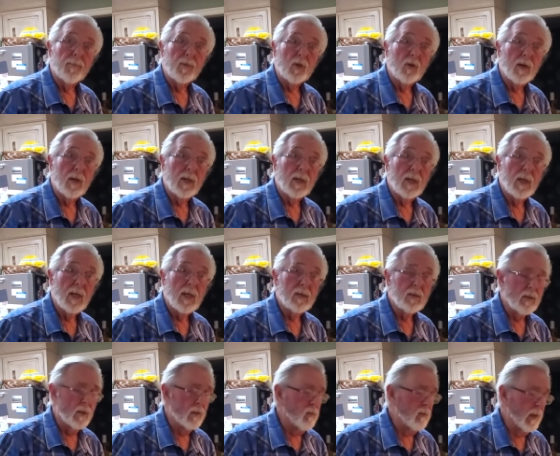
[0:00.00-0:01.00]
uh,
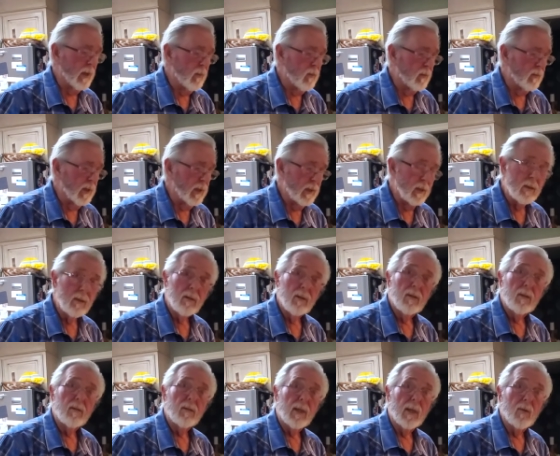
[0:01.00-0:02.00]
cakes. Oh, that would be
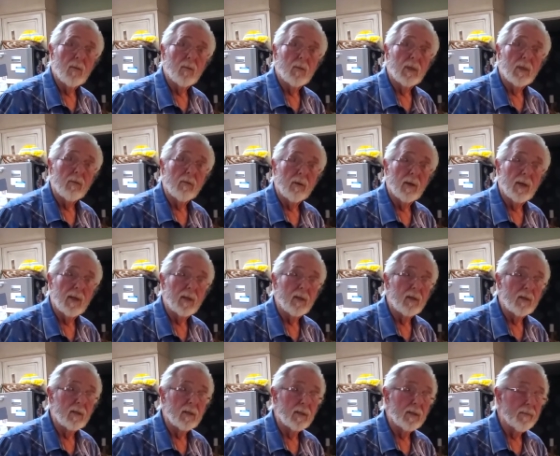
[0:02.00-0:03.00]
that would be really
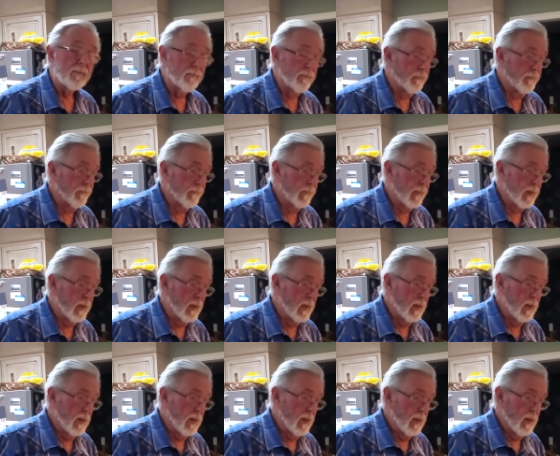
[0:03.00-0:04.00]
good.
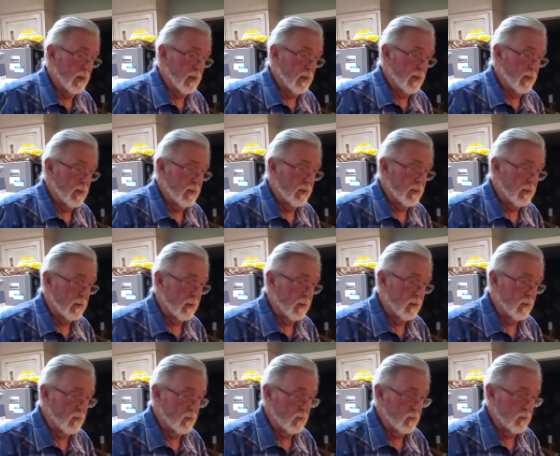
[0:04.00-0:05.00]

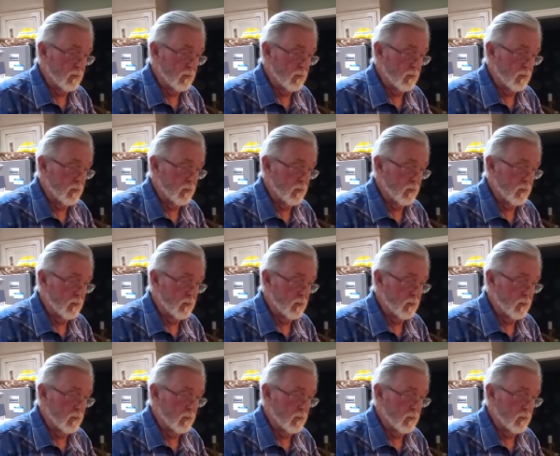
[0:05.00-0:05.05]
So